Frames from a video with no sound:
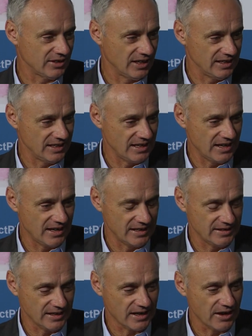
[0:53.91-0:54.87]
And uh, I
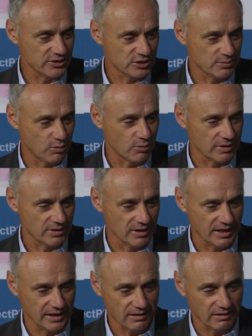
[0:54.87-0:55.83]
think our sport,
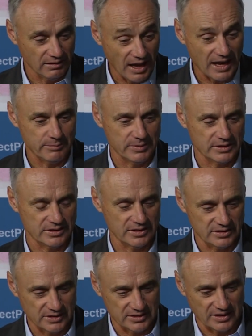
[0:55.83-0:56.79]
like a lot of
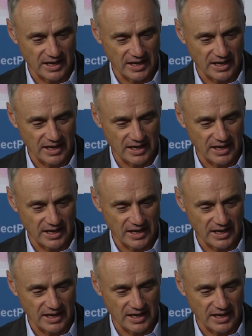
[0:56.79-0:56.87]
businesses,